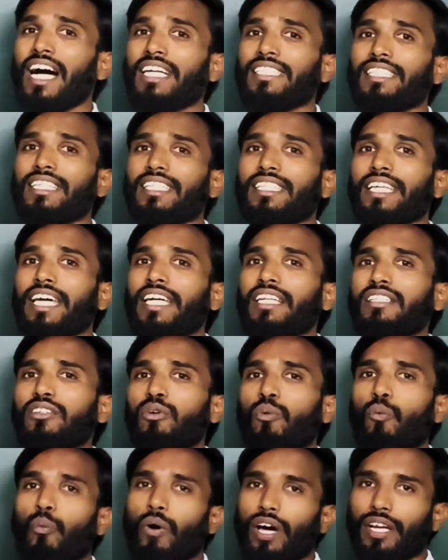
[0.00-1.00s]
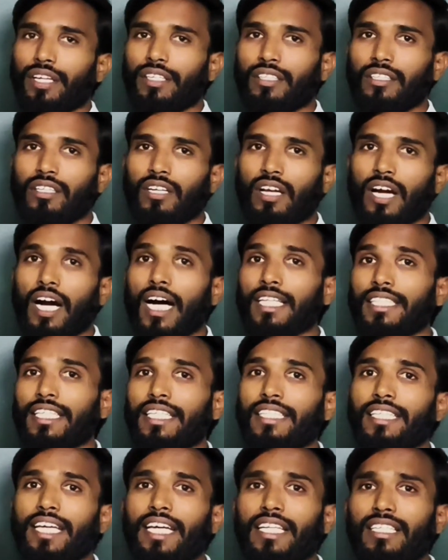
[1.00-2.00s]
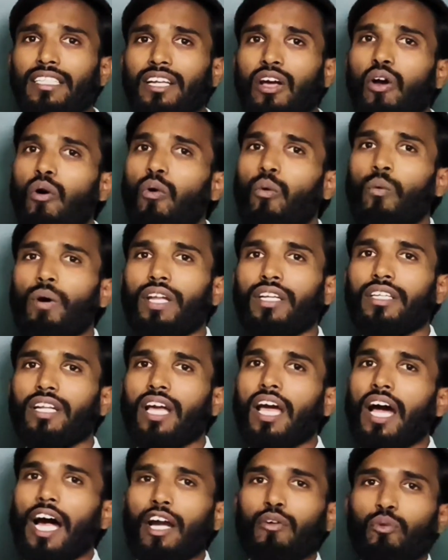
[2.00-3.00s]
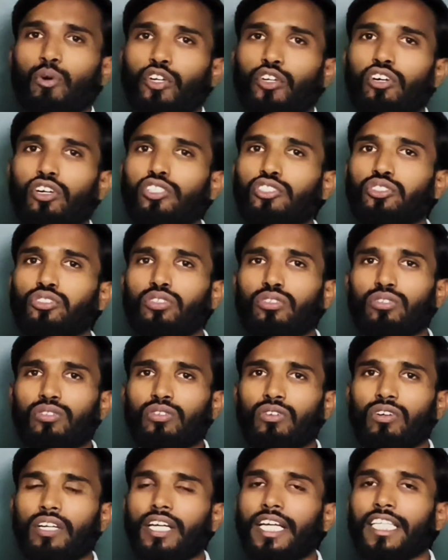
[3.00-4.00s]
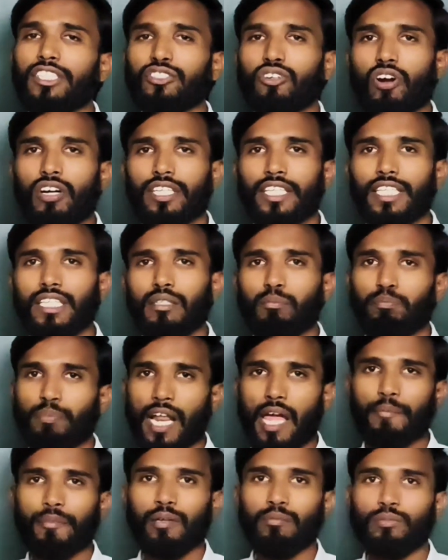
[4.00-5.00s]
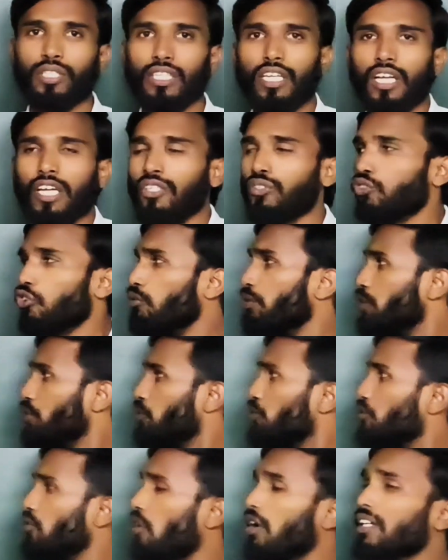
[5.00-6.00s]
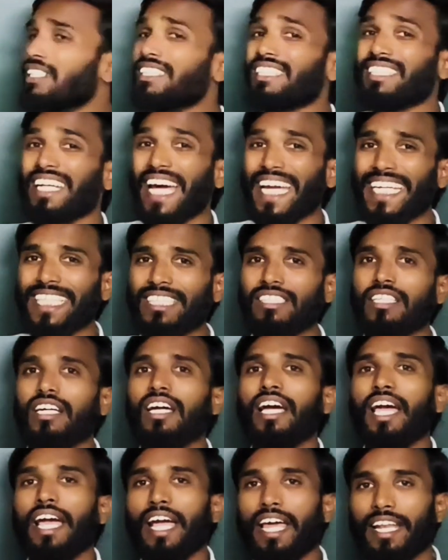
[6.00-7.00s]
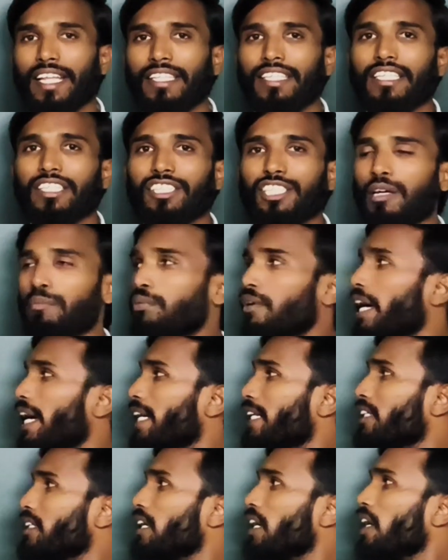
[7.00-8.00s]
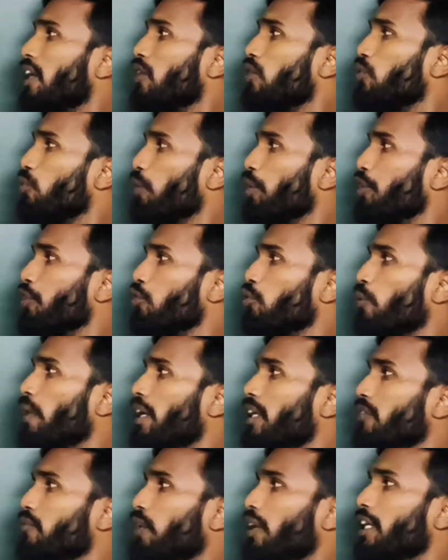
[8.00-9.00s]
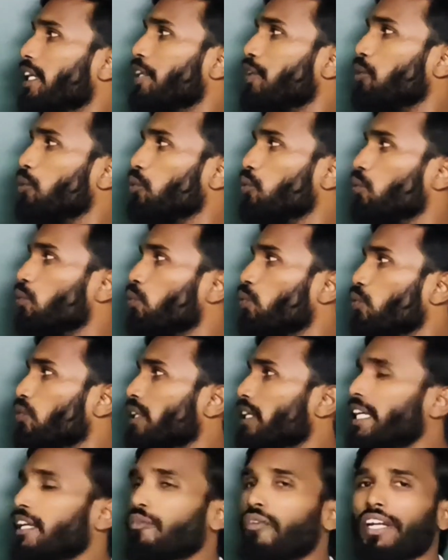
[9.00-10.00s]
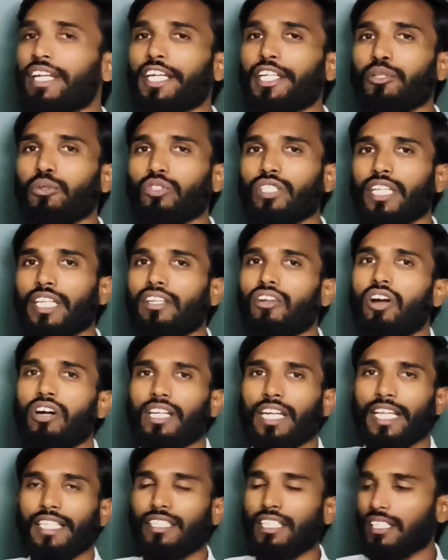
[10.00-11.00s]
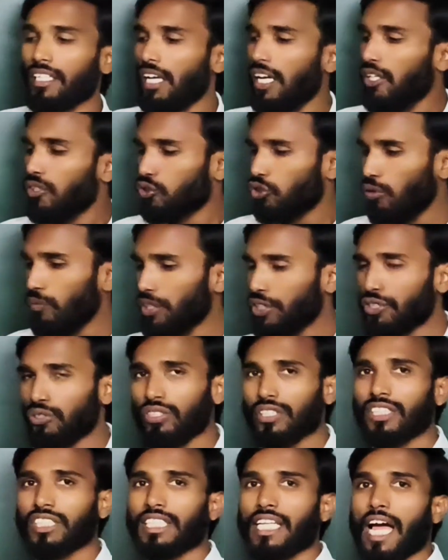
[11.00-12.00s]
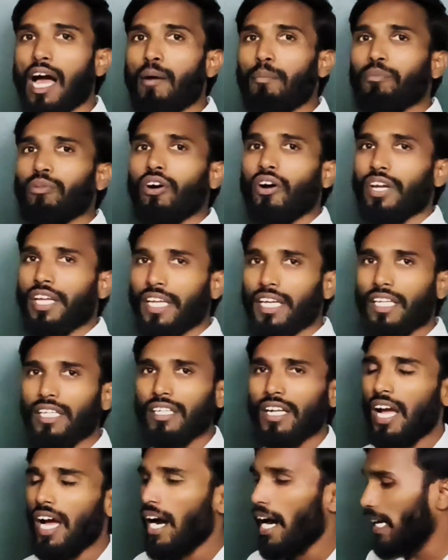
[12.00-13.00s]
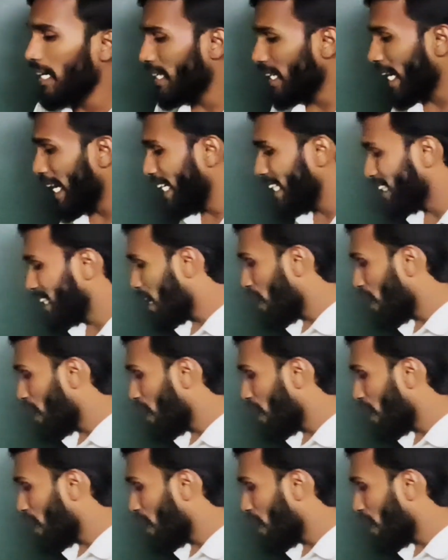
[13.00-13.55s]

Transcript: other than 1. Other than 1. And 1 also is not a prime number. So we should not write another step, right? 2 into 1, 1 into 2, 3, 1 into 3, not like that. So we should stop here and write